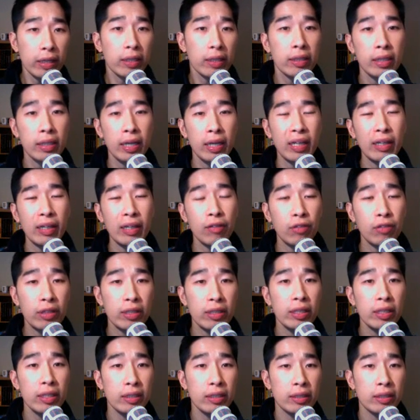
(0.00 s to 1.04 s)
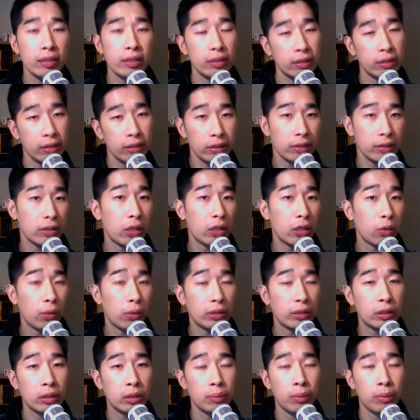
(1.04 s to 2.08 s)
Now, if you don't know what
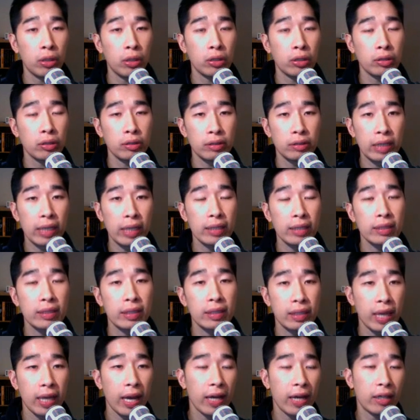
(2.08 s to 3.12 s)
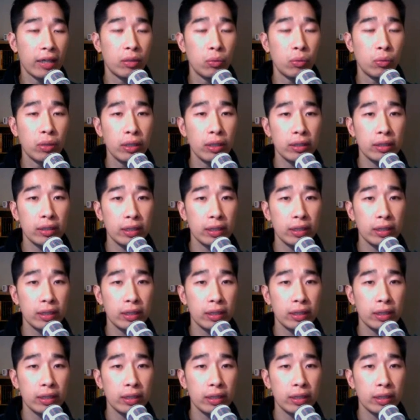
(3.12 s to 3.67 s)
TubeMogul does and how it works,